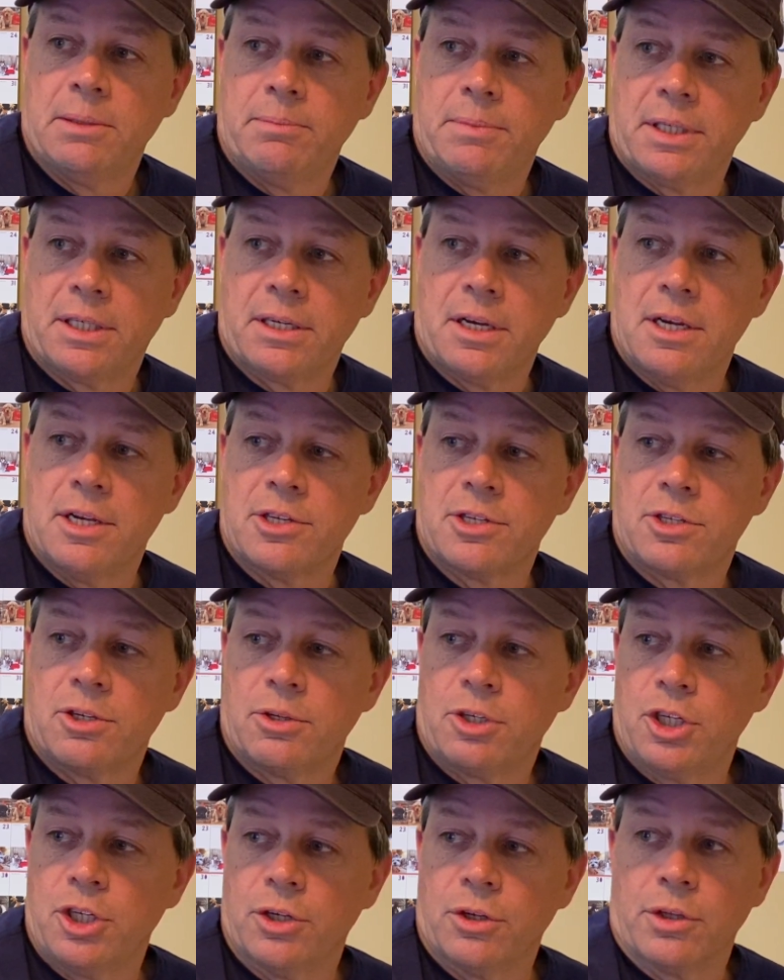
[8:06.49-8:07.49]
because
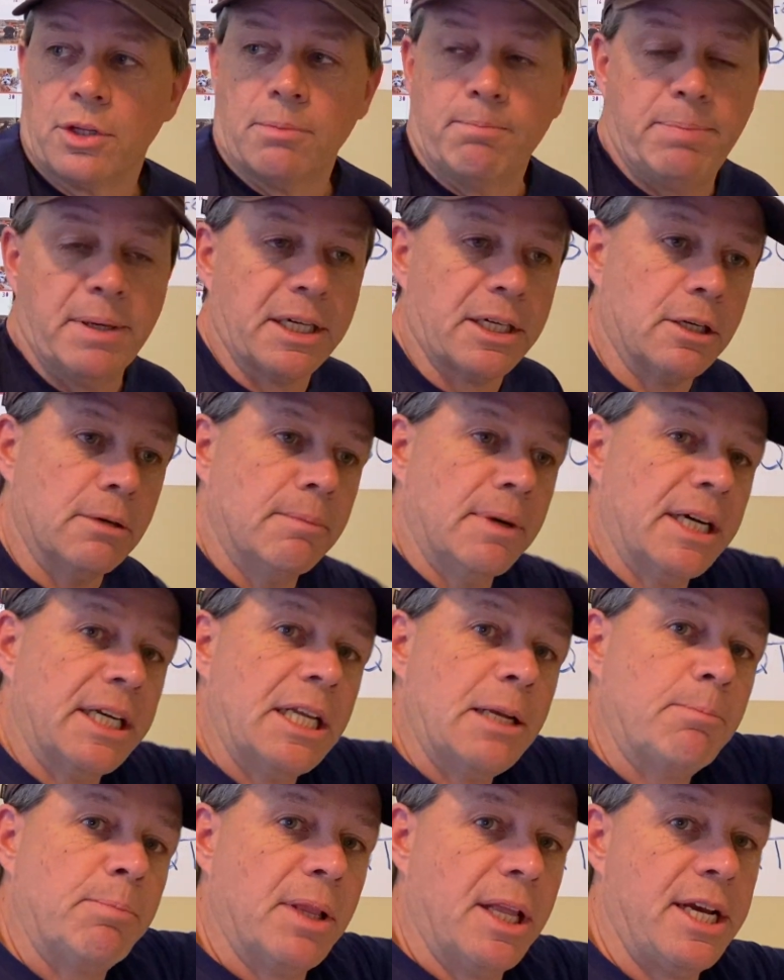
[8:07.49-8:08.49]
you know the bigger
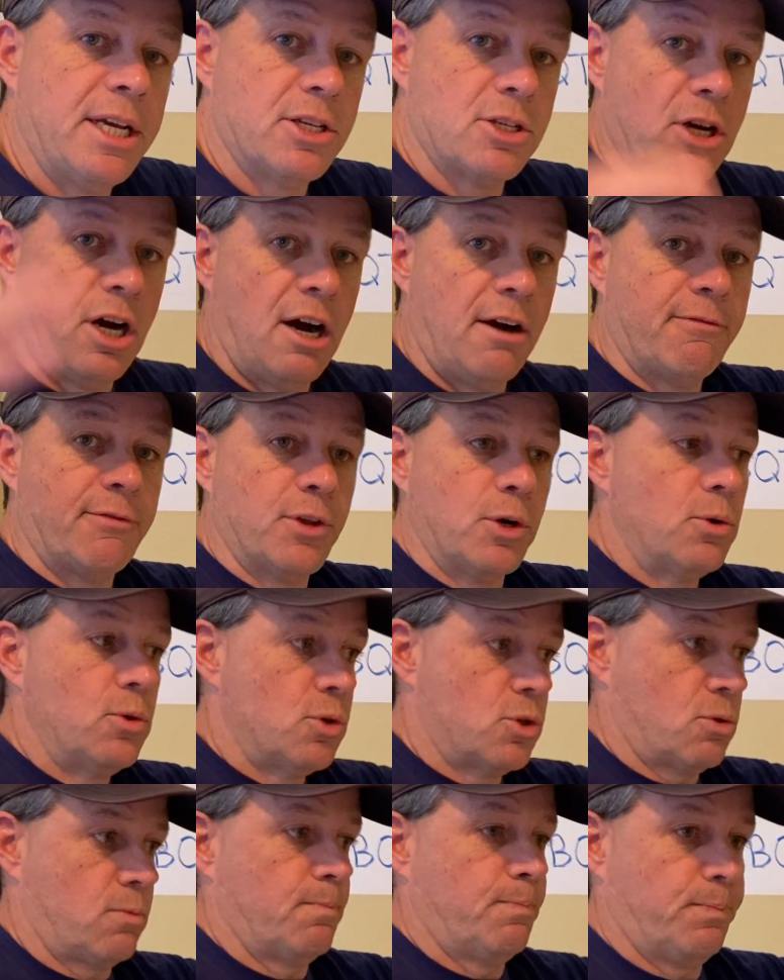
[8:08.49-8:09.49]
money plays off
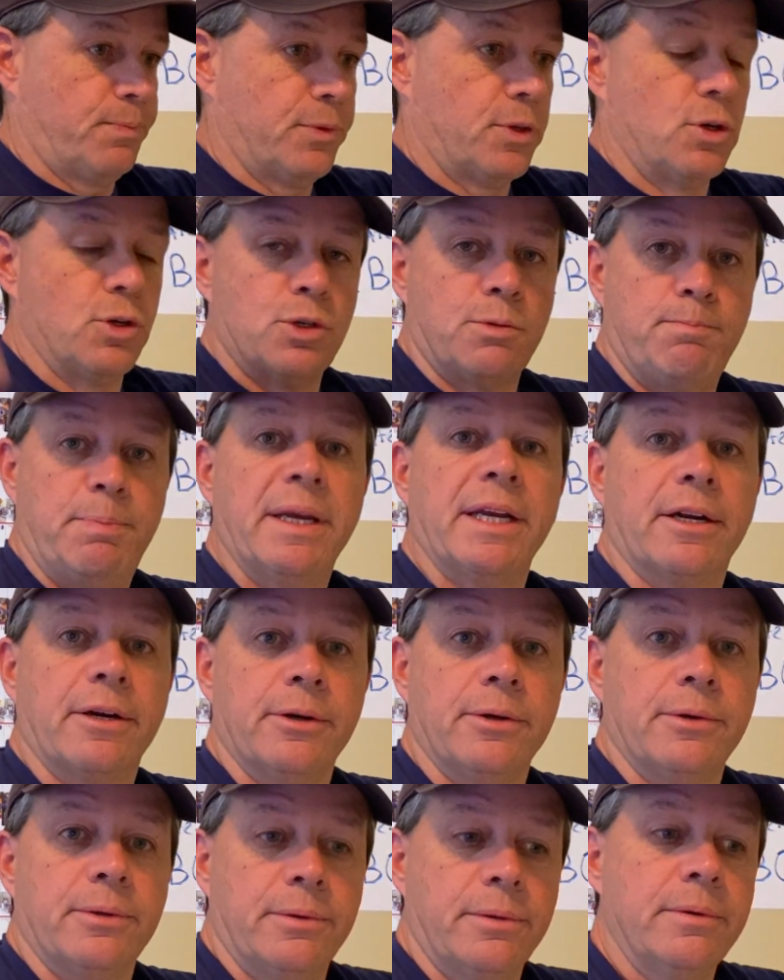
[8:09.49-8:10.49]
those those
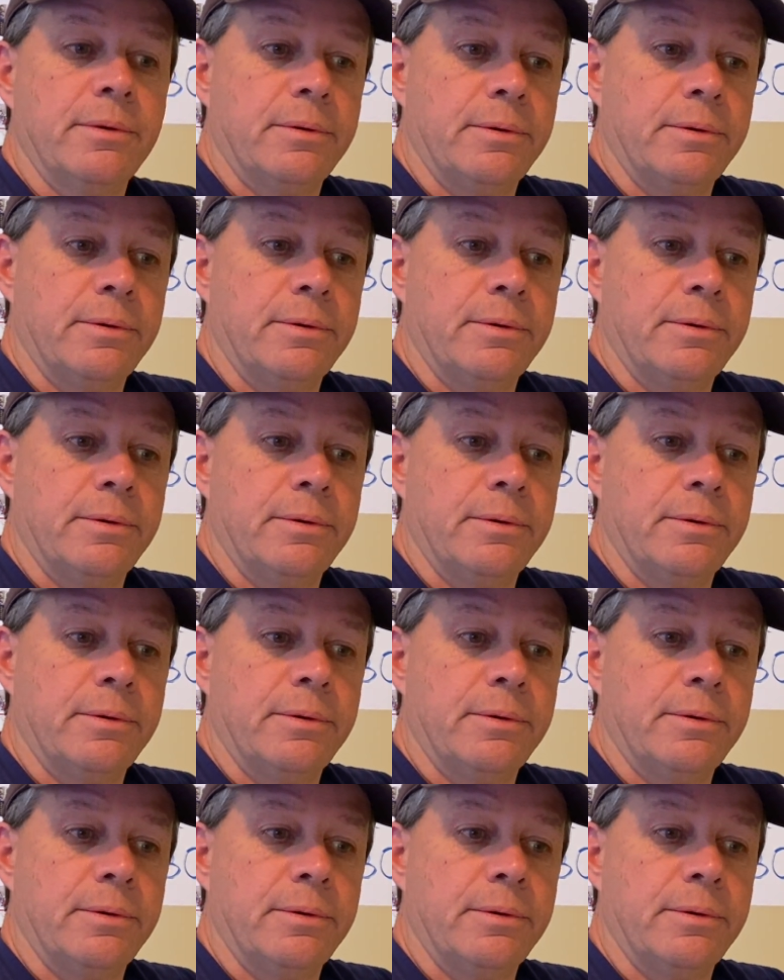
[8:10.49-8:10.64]
bigger